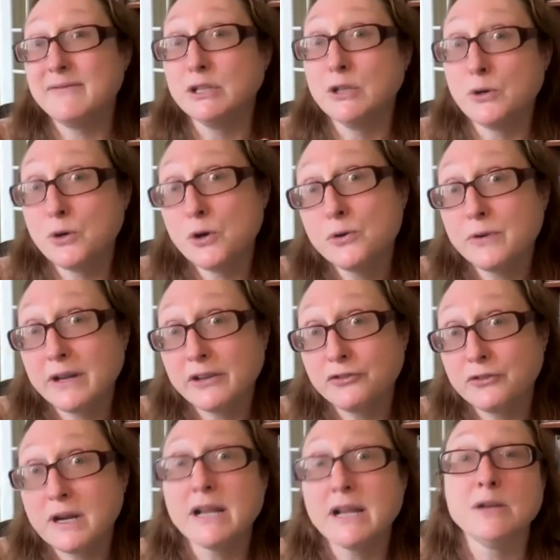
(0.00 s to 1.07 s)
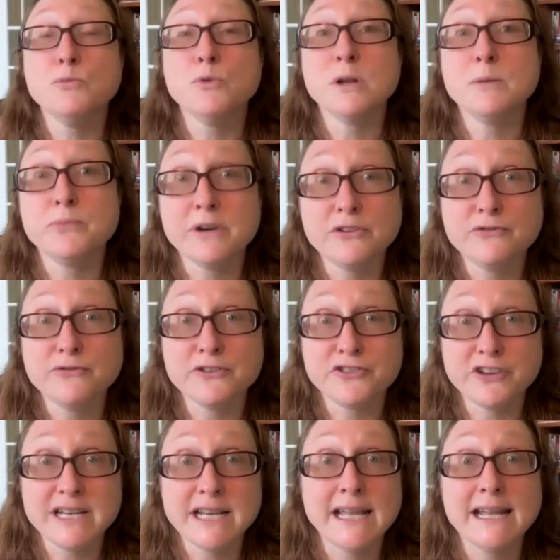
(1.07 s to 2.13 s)
of a local restaurant in Woodbridge,
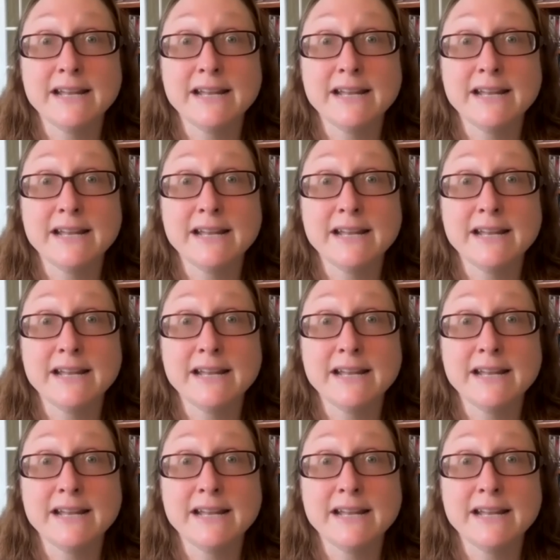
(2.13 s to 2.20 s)
Virginia.